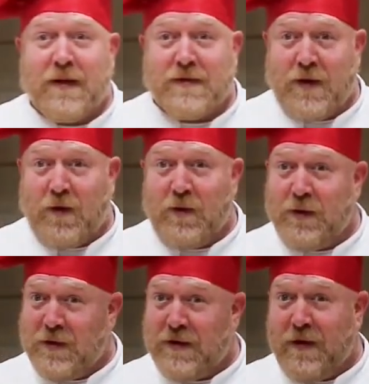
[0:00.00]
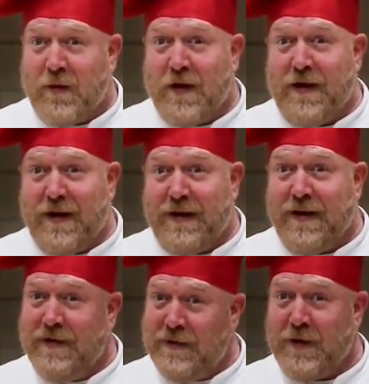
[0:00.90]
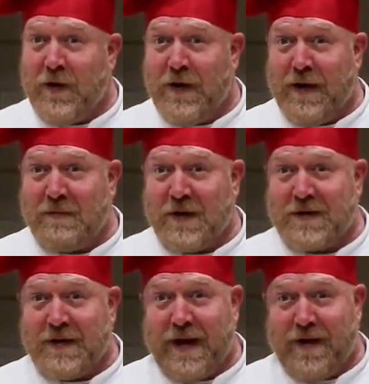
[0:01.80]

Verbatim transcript: So looks like we're gonna need to turn it up just a